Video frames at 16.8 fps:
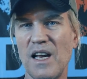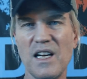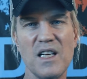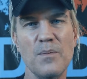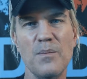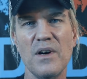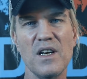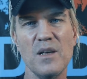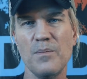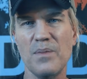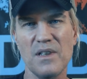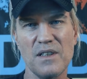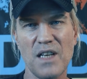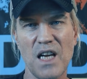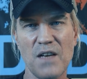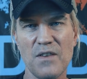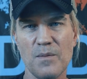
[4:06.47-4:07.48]
anybody
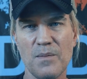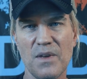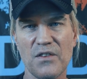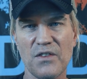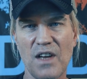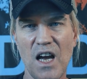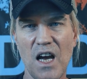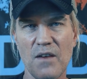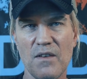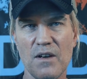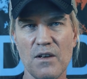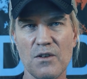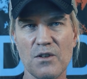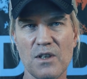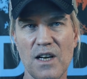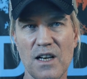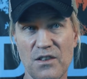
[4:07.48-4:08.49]
but David
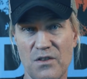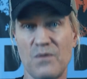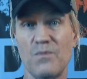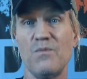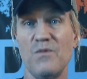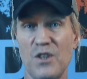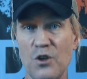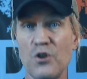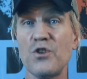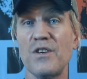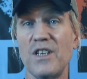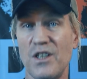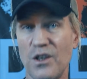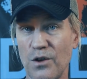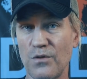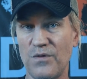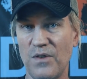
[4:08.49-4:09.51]
Miscavige. It's usually
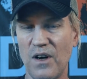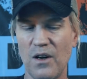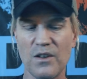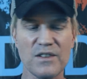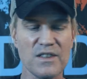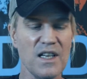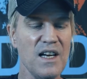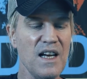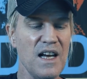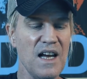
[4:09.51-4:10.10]
your fault.